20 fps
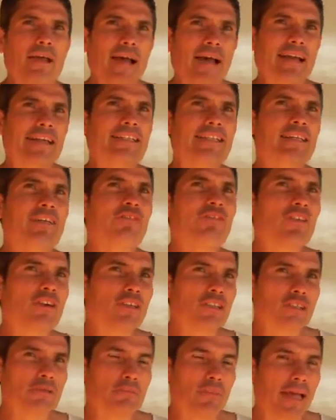a
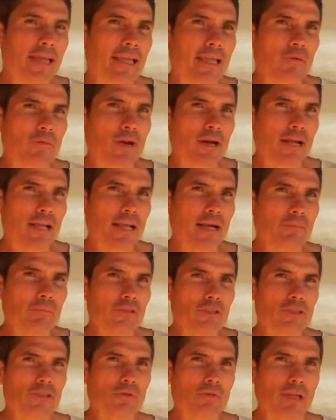difference maker when it
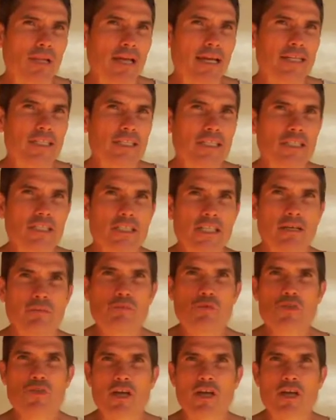comes to relationships.